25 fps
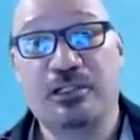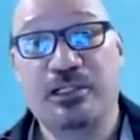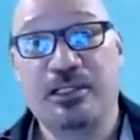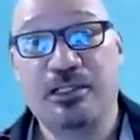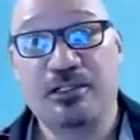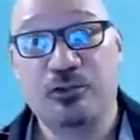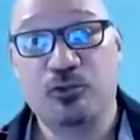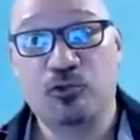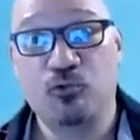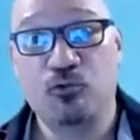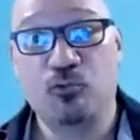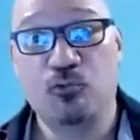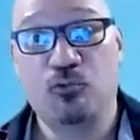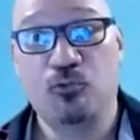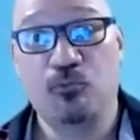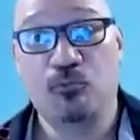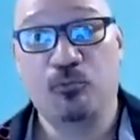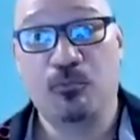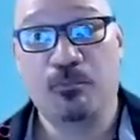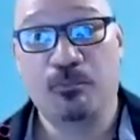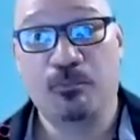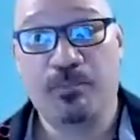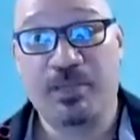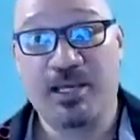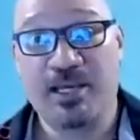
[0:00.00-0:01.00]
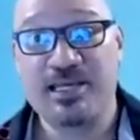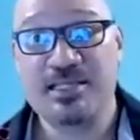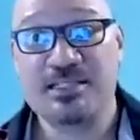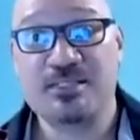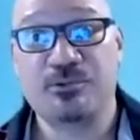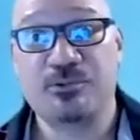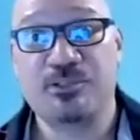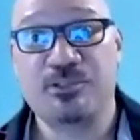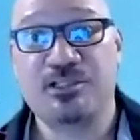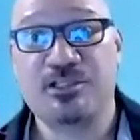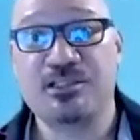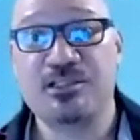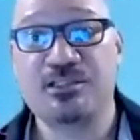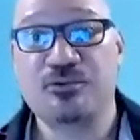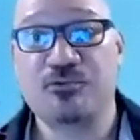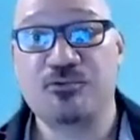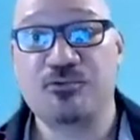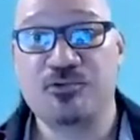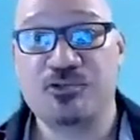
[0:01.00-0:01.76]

they do best, which is to